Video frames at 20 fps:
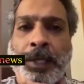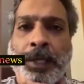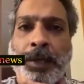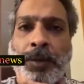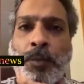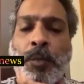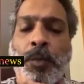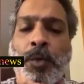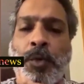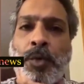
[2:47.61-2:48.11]

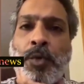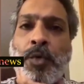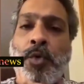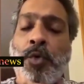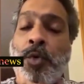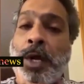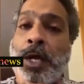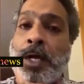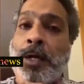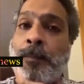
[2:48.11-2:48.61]
and wh-
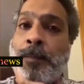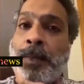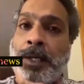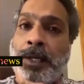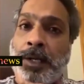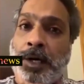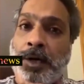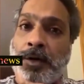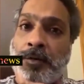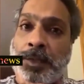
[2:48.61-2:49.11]
who had
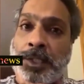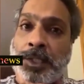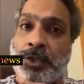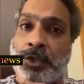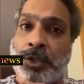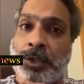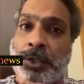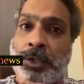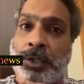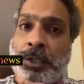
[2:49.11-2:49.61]
paid how
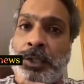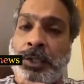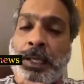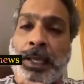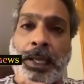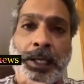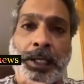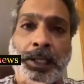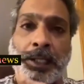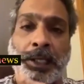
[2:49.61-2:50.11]
much,
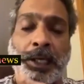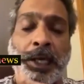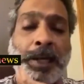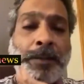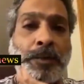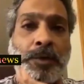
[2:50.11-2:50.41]
anything.